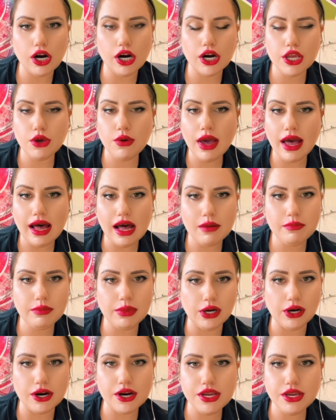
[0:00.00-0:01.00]
Are you
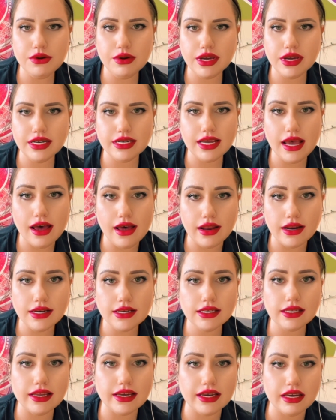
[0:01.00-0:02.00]
happy? Are you content?